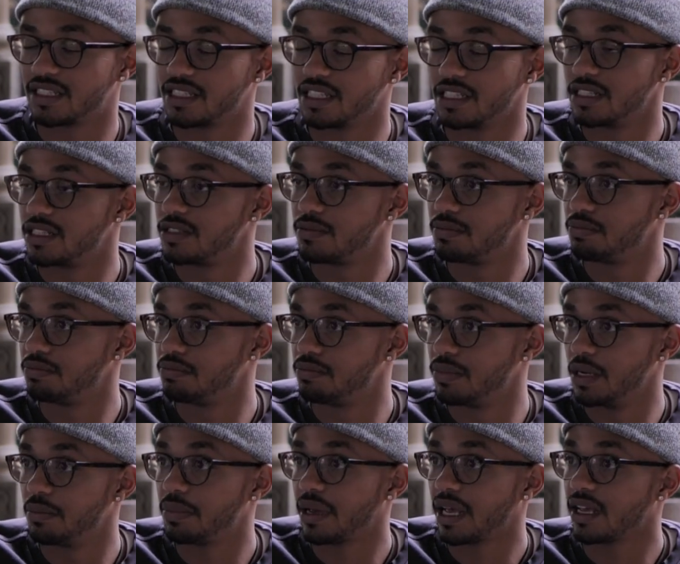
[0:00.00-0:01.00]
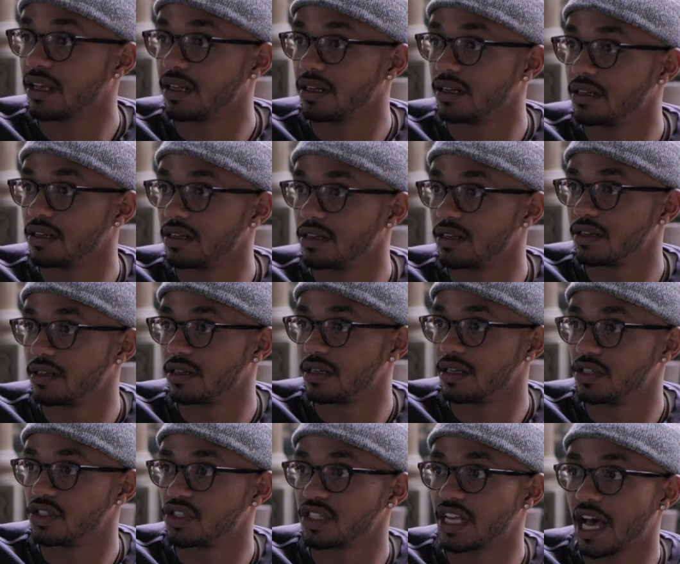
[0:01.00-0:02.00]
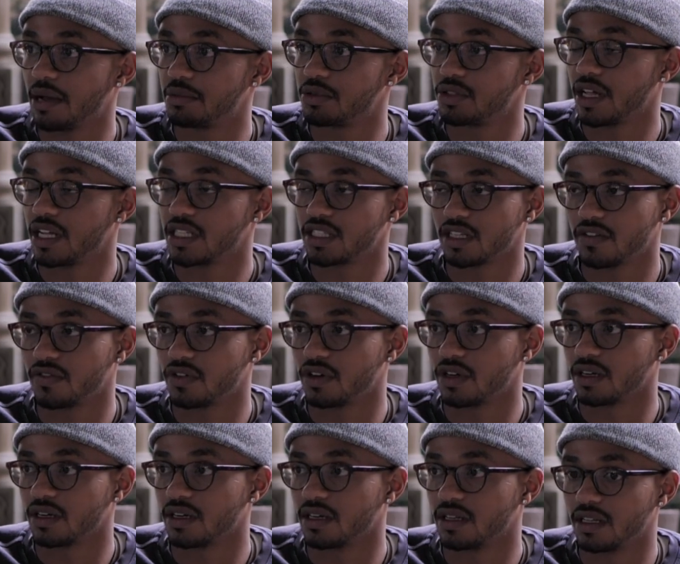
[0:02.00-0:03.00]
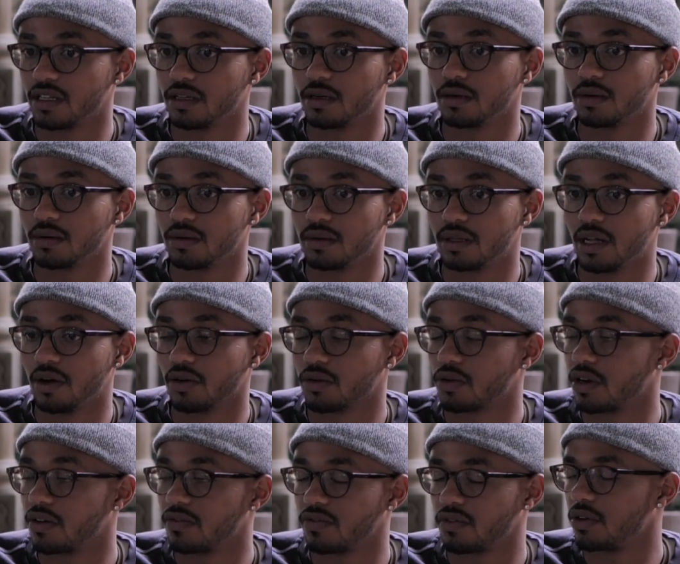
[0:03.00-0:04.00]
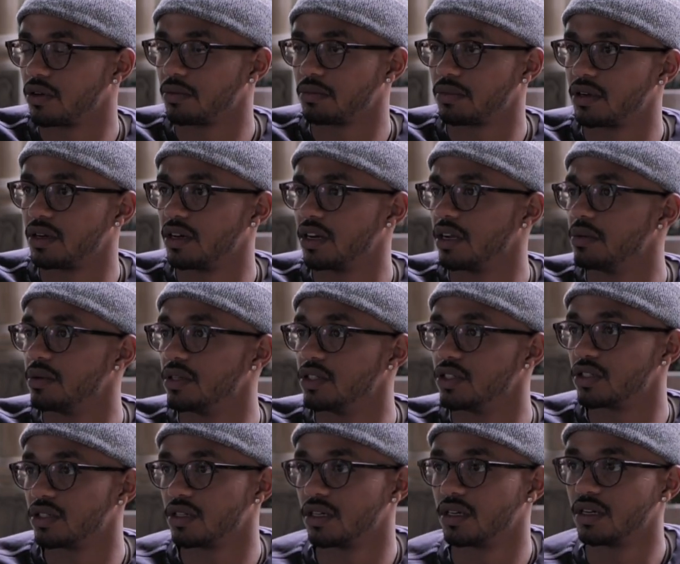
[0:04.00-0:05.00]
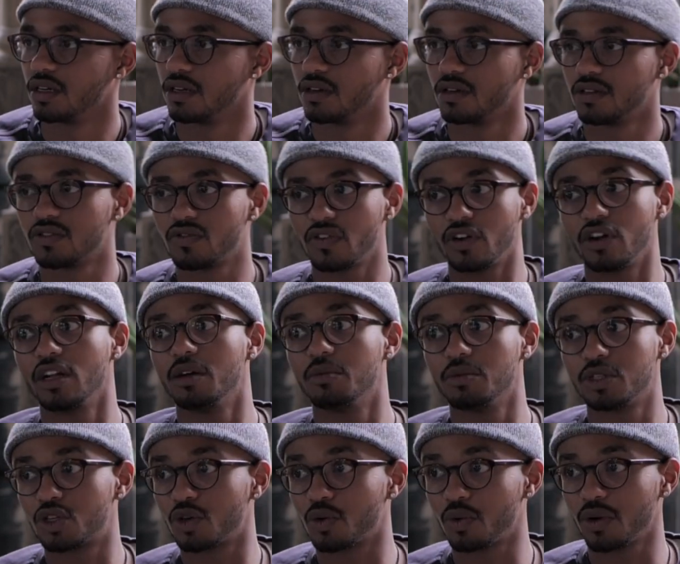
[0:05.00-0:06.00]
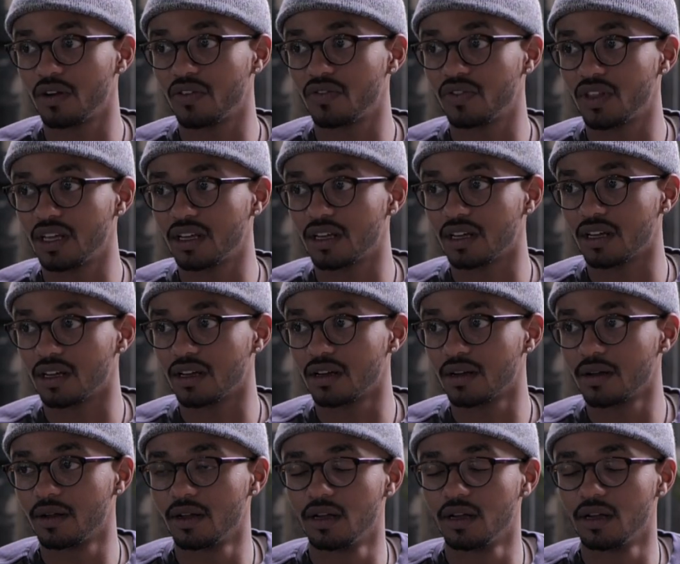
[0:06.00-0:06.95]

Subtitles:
in pain and just capture that suffering, and then they'll create for a good image. It's a very immature way of thinking.